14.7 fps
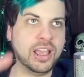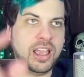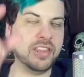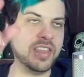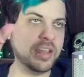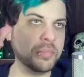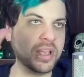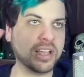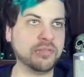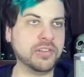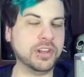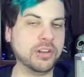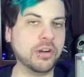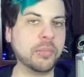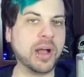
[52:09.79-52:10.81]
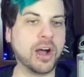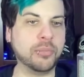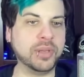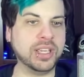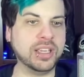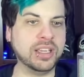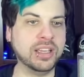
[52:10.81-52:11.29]
and they'd make a video about
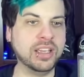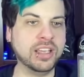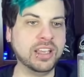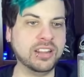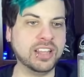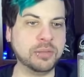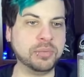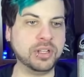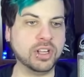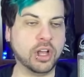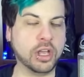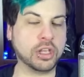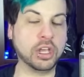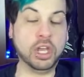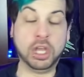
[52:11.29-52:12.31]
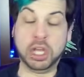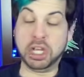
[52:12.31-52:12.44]
me and they'd be like,